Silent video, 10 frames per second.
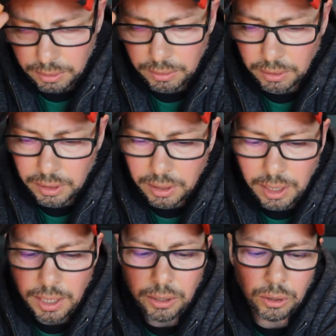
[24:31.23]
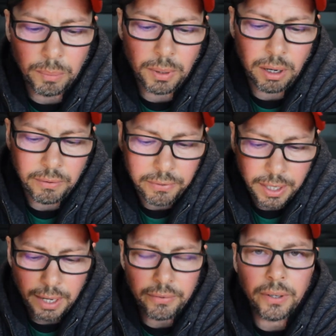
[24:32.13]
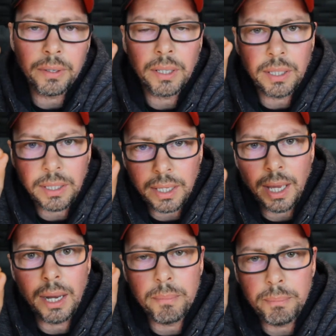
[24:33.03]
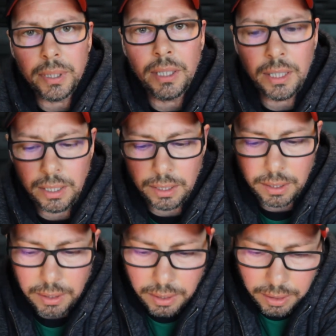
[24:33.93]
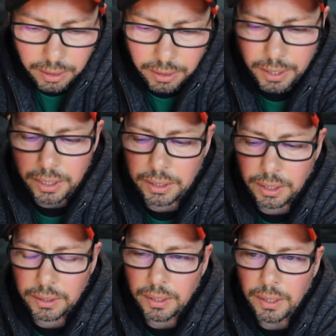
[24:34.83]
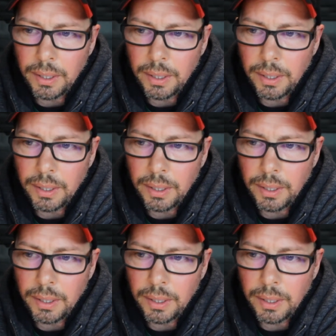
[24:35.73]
The kingdom of heaven can be inherited